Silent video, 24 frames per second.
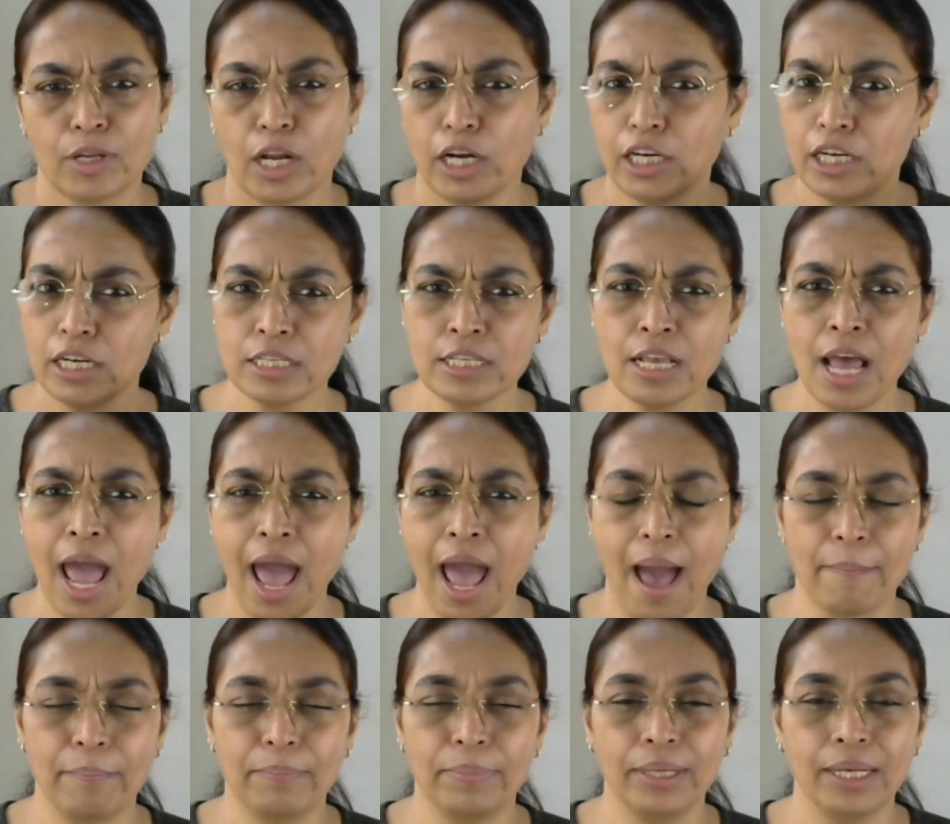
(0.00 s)
It is a
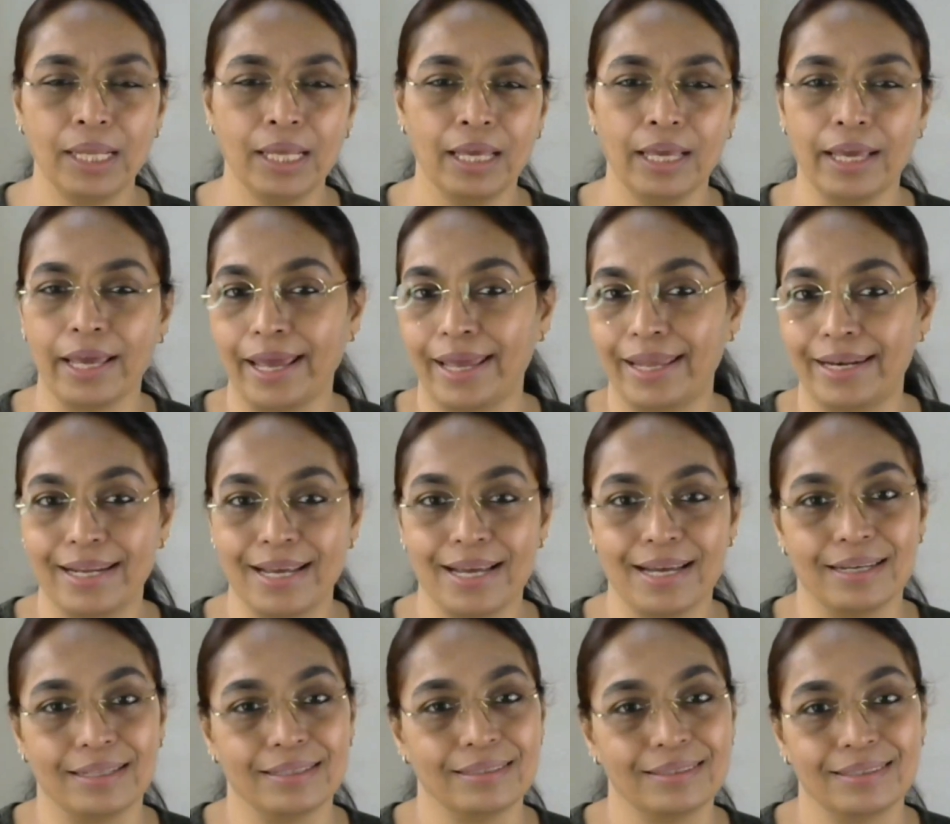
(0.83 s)
happening
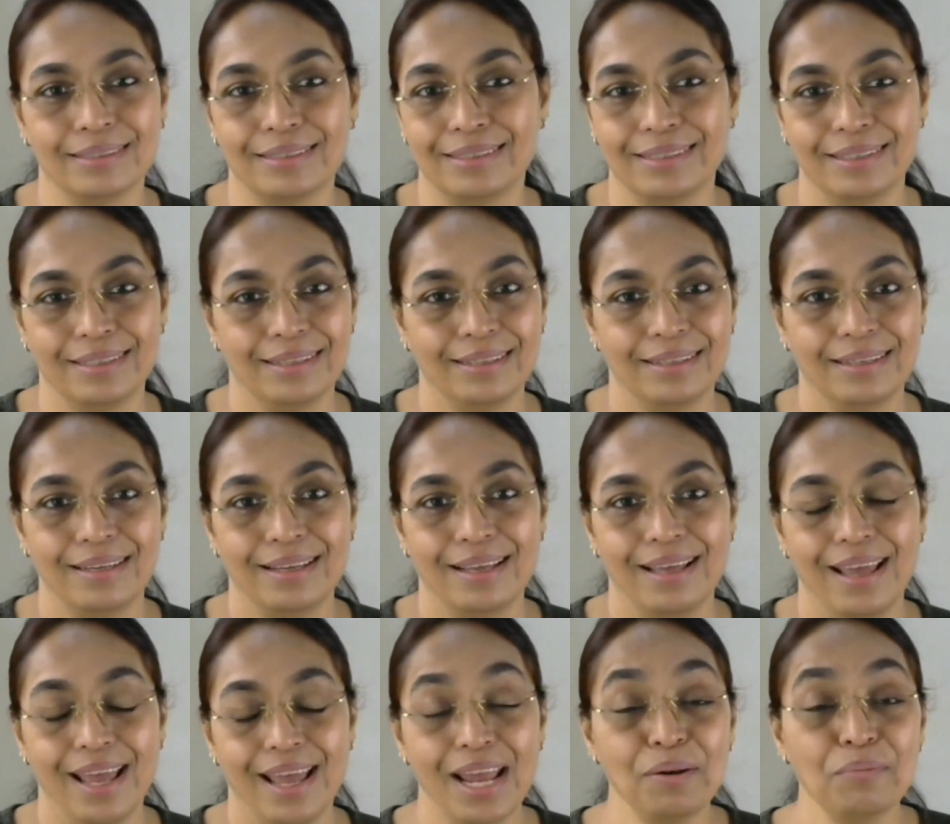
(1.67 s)
area,
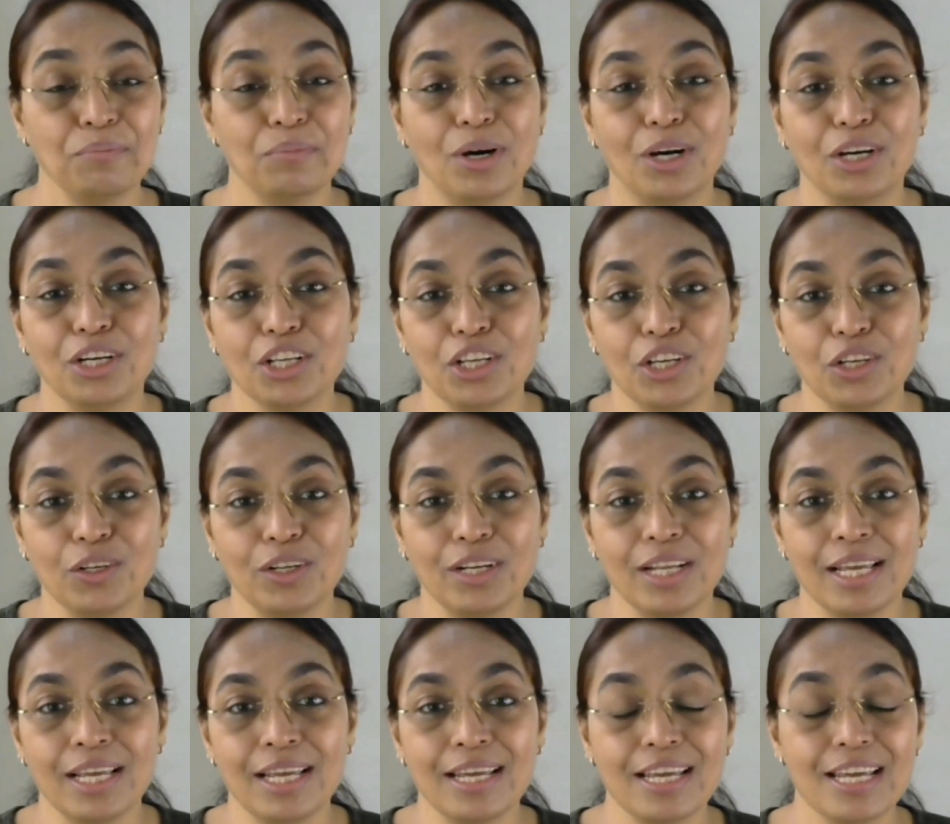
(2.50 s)
and
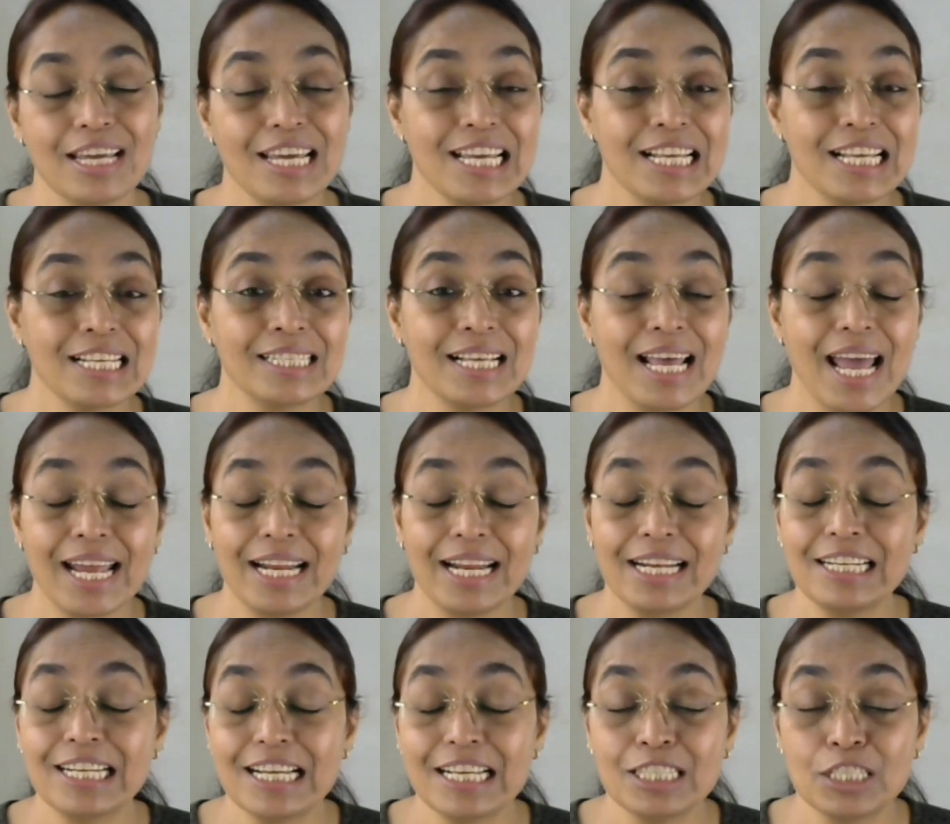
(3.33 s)
Mercury is
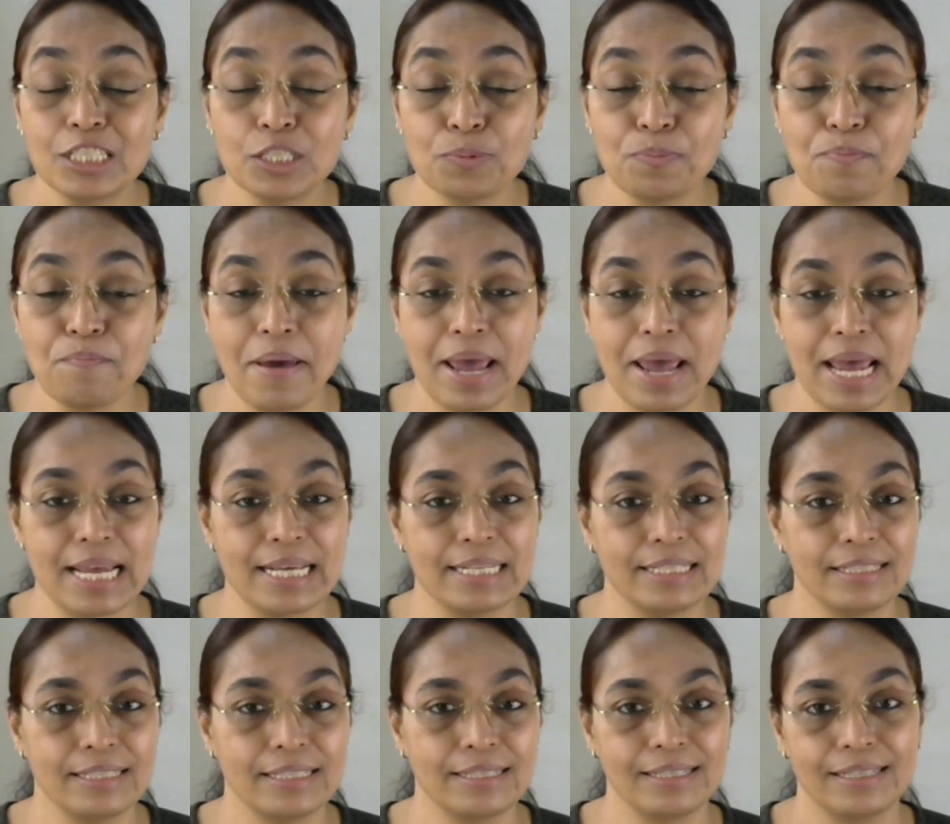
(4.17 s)
at its
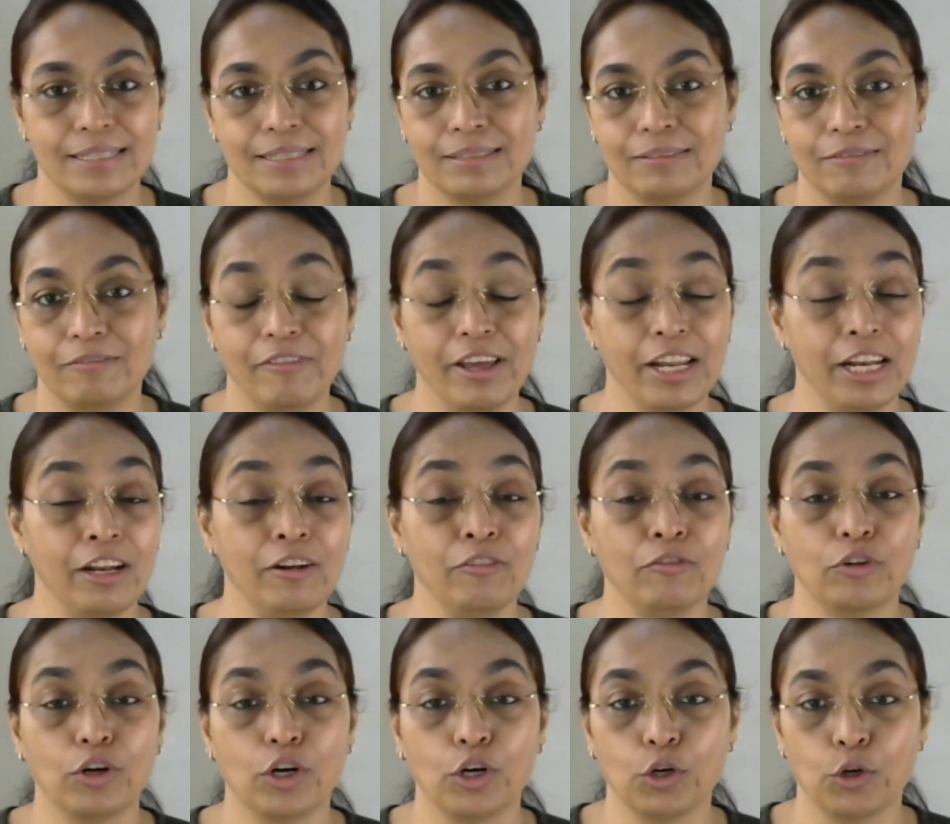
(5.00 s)
best when
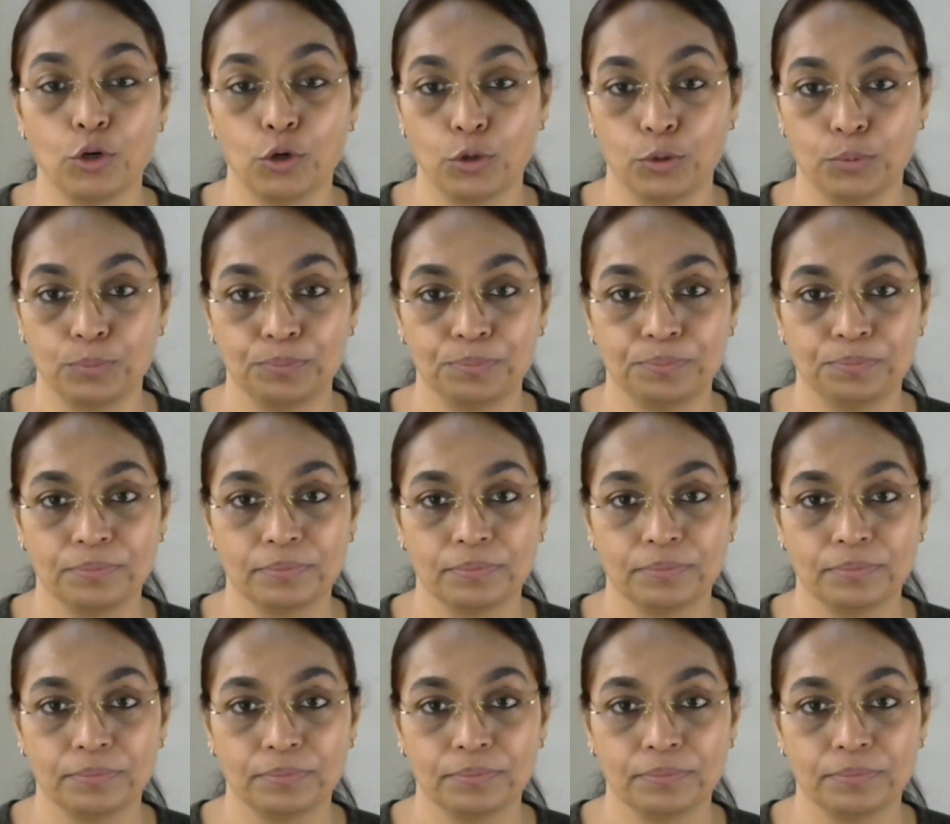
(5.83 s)
in Virgo,